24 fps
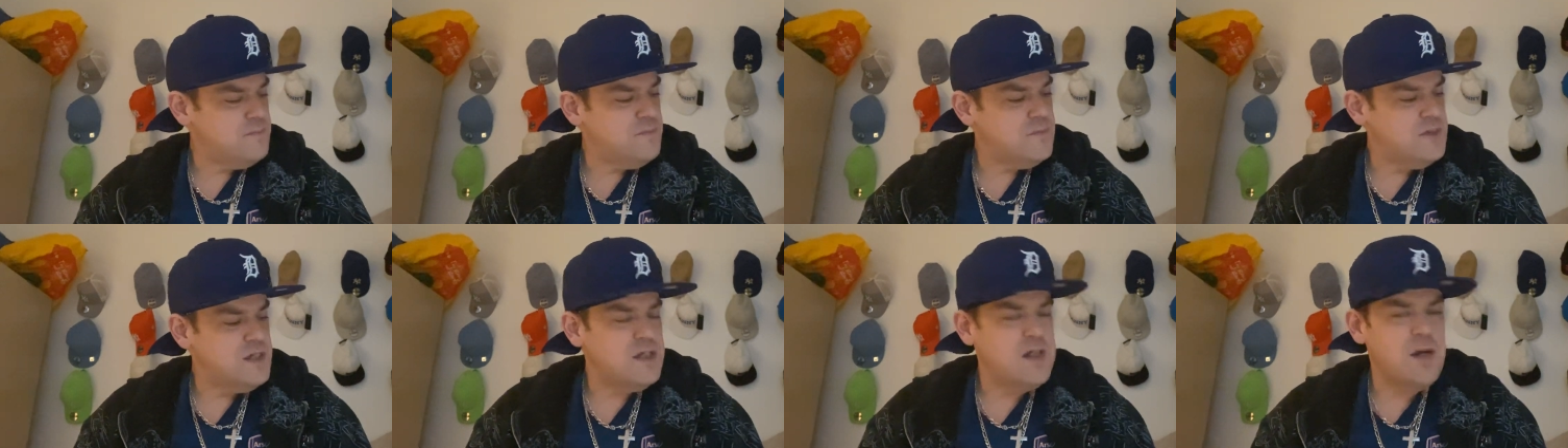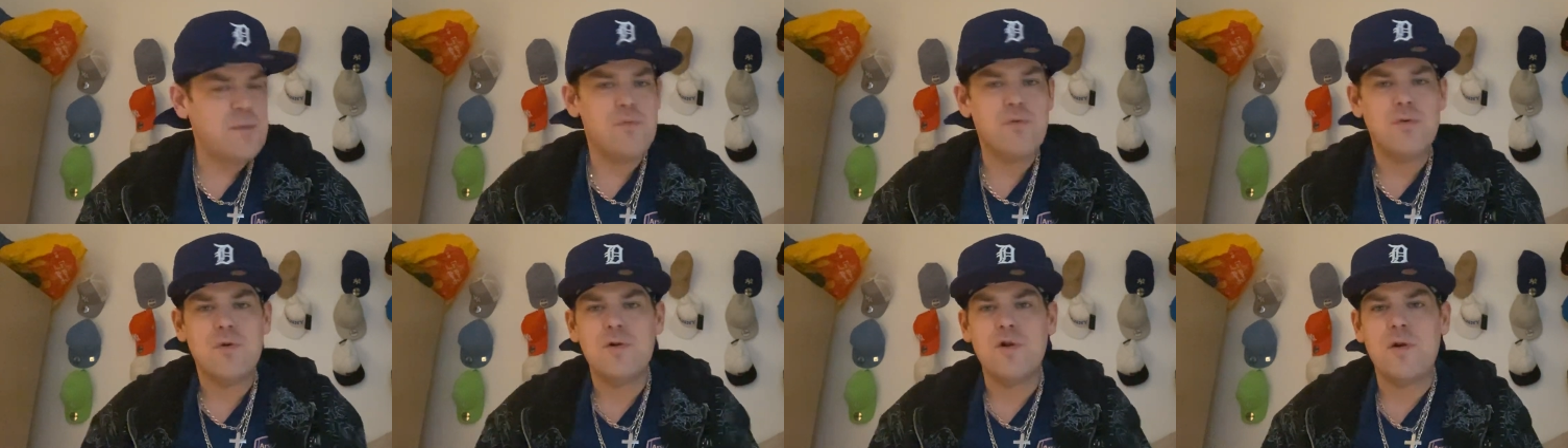They
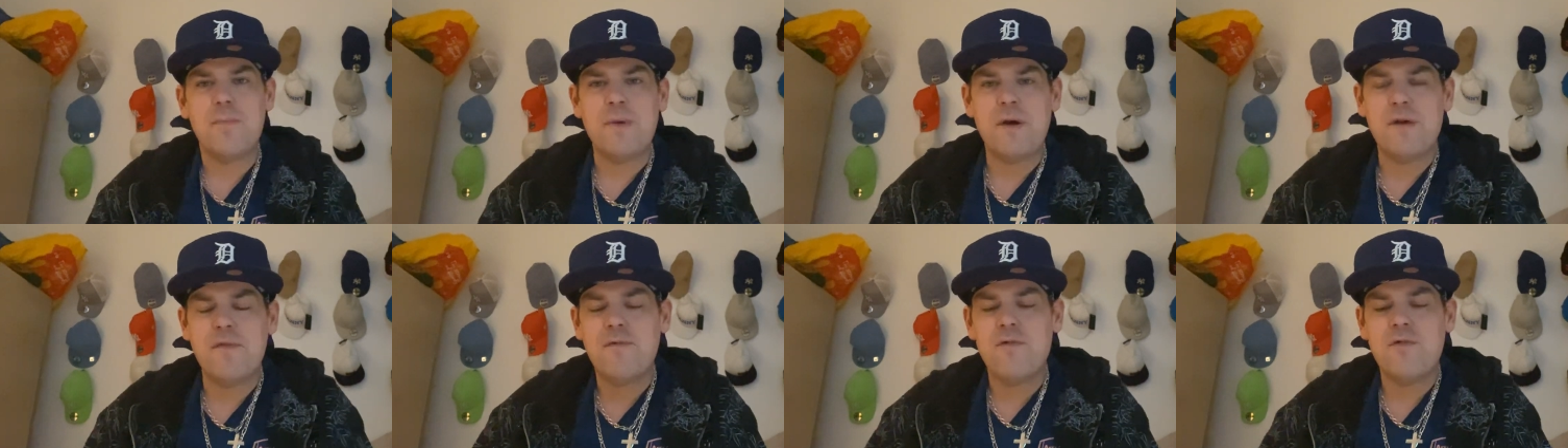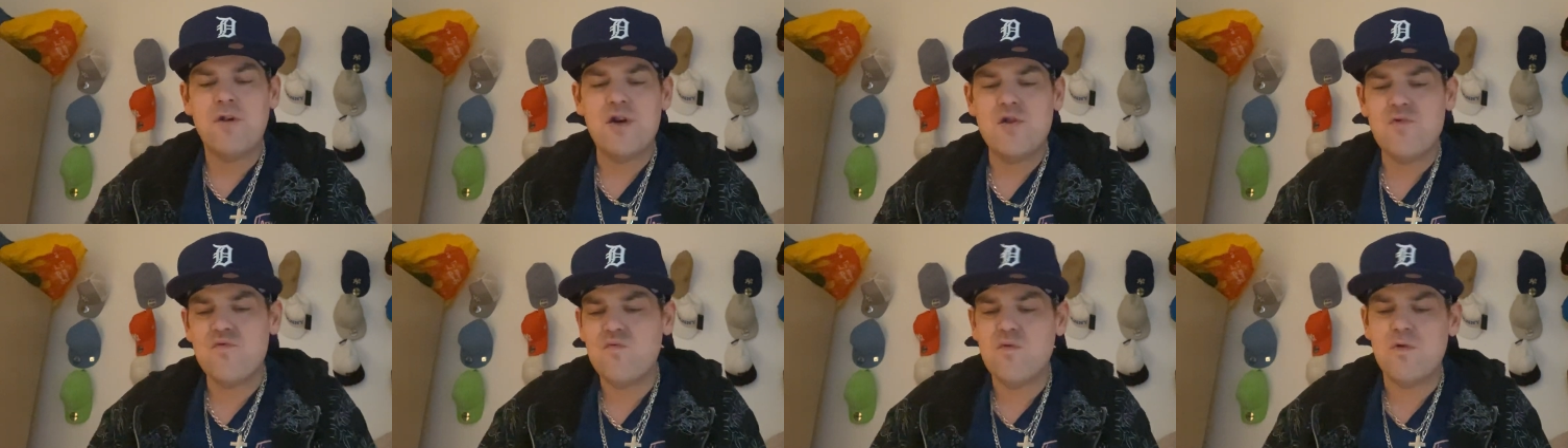brought on the big
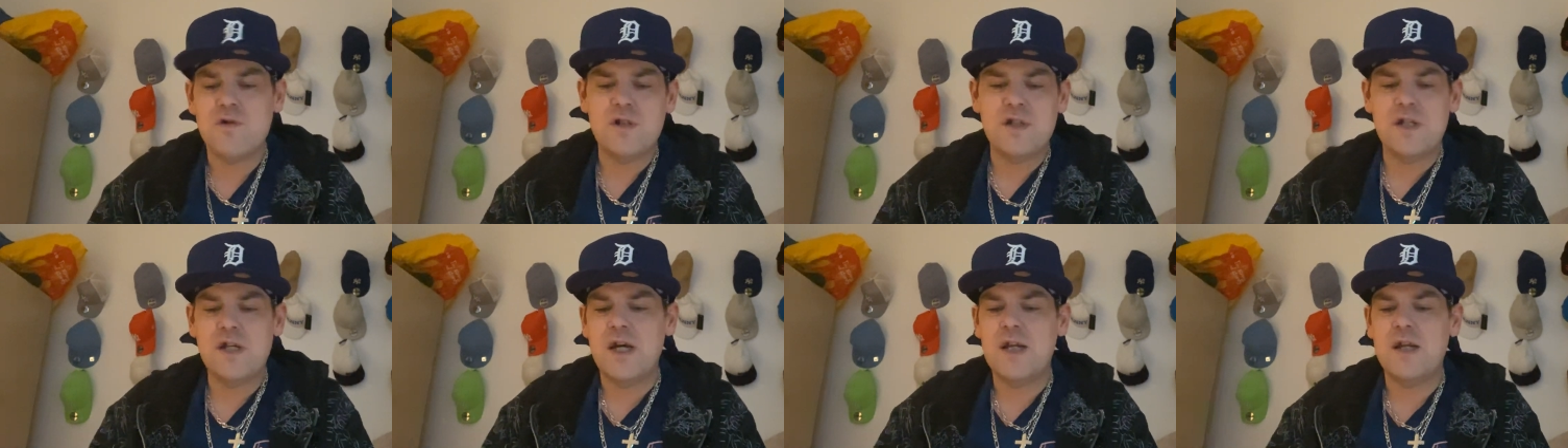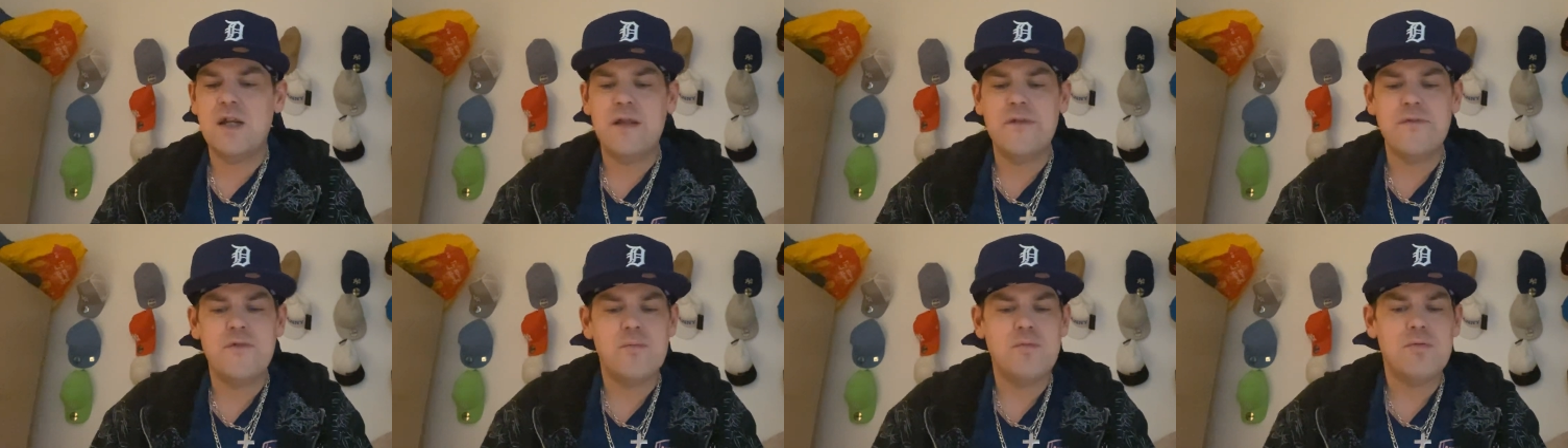three towards the end,
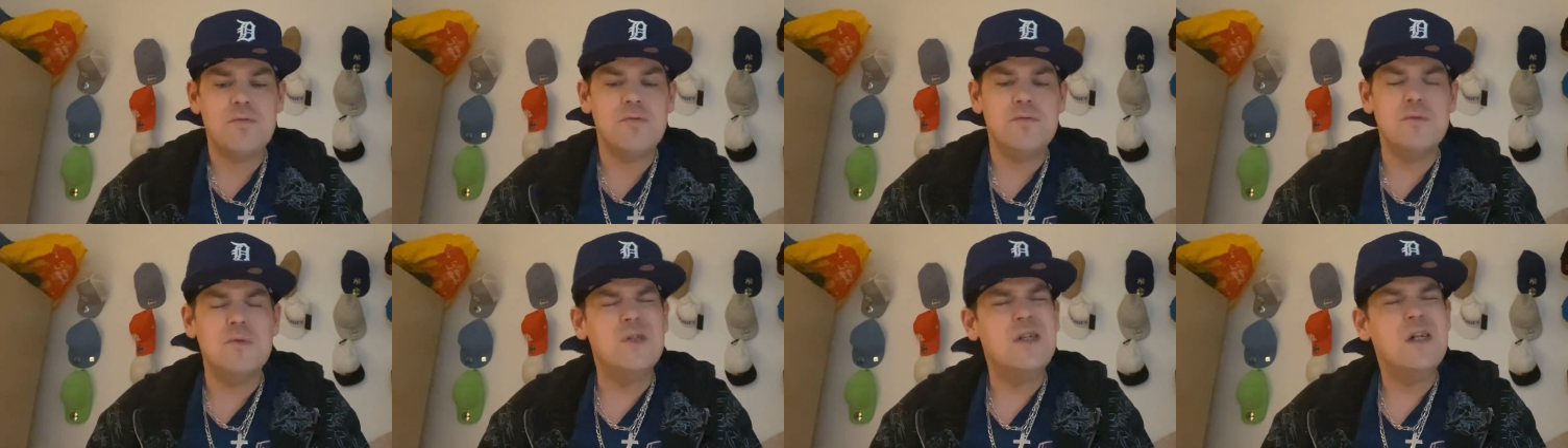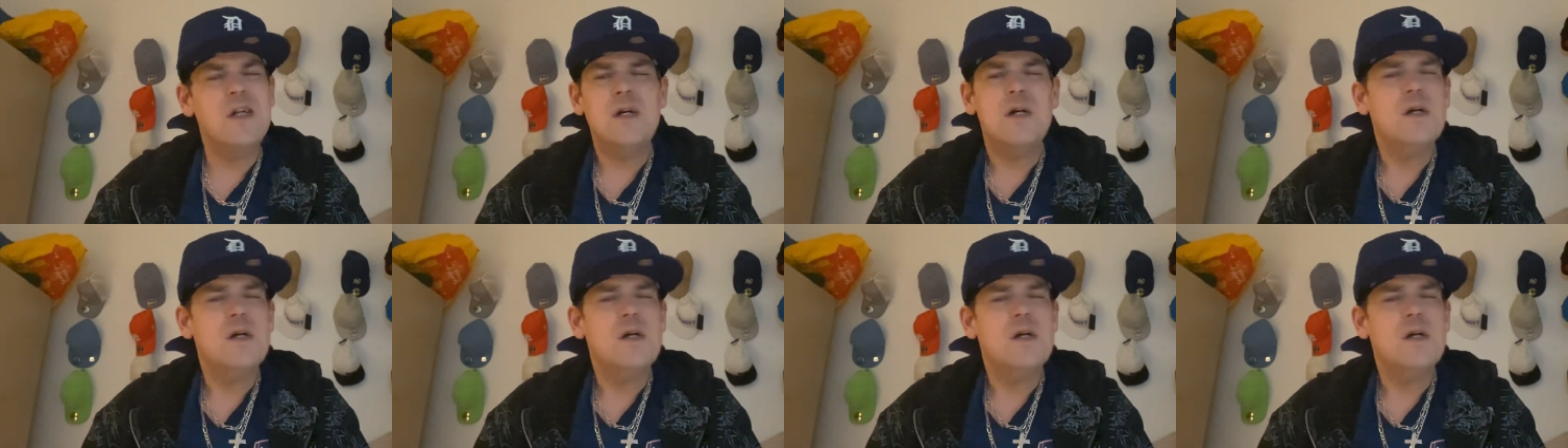Liverpool.